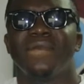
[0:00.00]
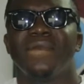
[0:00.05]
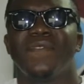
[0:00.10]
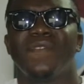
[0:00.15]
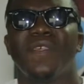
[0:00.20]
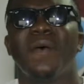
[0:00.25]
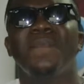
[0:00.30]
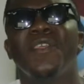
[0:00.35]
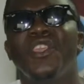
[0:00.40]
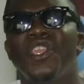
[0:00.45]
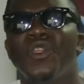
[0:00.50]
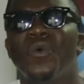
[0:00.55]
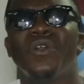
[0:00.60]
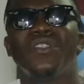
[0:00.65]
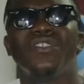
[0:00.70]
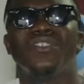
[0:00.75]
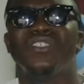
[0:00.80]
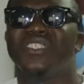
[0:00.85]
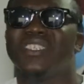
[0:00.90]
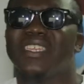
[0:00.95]
something you
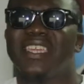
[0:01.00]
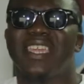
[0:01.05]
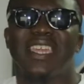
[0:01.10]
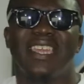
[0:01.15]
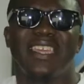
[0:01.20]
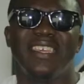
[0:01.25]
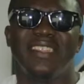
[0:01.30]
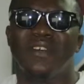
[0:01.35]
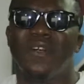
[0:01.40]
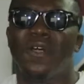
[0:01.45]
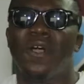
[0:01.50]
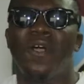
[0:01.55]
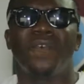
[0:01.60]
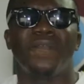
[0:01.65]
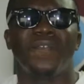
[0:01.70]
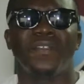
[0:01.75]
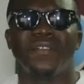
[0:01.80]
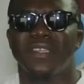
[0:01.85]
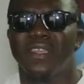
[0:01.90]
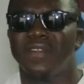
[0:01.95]
want to share in the
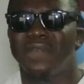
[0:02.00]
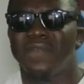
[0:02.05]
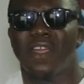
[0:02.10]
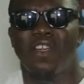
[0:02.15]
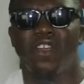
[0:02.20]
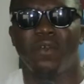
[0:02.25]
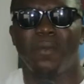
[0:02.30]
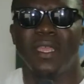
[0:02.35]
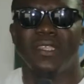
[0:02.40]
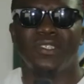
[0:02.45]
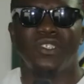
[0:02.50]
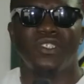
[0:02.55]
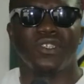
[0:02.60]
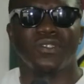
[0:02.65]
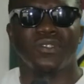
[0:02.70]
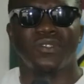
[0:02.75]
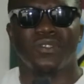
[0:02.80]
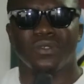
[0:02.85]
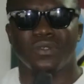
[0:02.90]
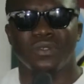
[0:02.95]
office environment
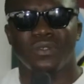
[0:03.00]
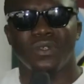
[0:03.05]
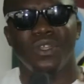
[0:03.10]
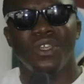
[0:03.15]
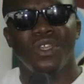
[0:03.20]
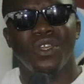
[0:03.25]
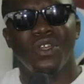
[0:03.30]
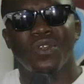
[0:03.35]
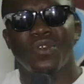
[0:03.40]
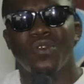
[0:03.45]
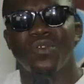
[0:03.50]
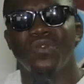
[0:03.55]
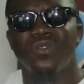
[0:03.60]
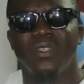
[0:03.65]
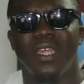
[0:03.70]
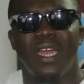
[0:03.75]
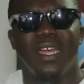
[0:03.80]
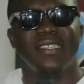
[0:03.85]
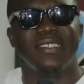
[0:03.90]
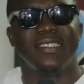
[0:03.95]
just to cool
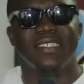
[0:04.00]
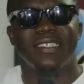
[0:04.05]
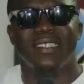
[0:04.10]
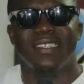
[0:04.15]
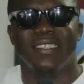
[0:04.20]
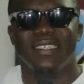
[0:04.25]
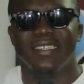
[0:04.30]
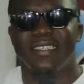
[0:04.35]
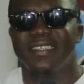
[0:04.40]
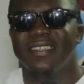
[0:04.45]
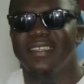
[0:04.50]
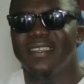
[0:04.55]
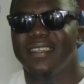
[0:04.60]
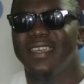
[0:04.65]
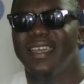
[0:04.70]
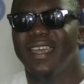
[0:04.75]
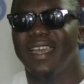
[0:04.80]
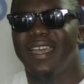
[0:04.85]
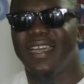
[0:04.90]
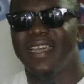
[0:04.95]
down the
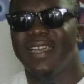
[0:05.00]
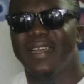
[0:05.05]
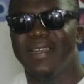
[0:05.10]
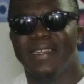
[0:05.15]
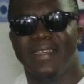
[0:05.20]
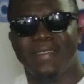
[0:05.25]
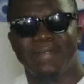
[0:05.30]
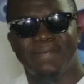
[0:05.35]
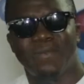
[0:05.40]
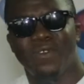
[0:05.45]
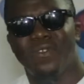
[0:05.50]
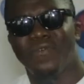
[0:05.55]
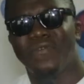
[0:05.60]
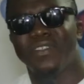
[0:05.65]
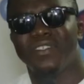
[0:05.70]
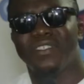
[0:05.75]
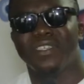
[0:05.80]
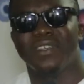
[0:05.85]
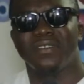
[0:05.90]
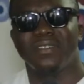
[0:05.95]
uh,
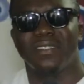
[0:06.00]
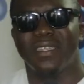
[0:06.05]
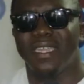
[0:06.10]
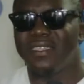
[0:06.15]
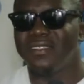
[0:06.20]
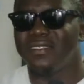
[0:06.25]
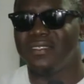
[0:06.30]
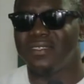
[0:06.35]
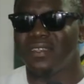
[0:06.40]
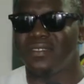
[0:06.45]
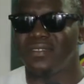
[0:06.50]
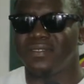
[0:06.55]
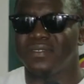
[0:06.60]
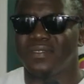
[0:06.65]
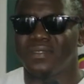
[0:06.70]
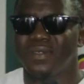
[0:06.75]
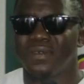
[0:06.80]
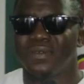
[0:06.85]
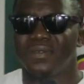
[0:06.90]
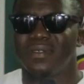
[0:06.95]
official tension.
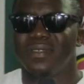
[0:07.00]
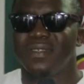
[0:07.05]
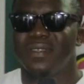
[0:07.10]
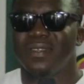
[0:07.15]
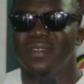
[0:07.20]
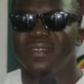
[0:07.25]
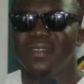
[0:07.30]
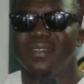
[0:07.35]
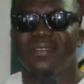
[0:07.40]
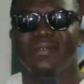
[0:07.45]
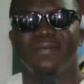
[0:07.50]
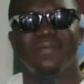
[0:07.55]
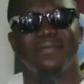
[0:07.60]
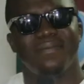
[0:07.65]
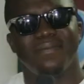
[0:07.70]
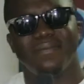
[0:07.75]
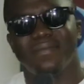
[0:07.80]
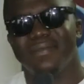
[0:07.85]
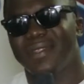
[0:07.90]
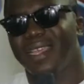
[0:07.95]
So
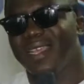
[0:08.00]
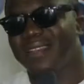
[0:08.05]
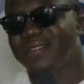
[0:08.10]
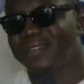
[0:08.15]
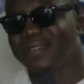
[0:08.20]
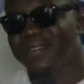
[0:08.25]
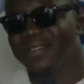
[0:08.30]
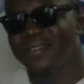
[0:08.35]
that's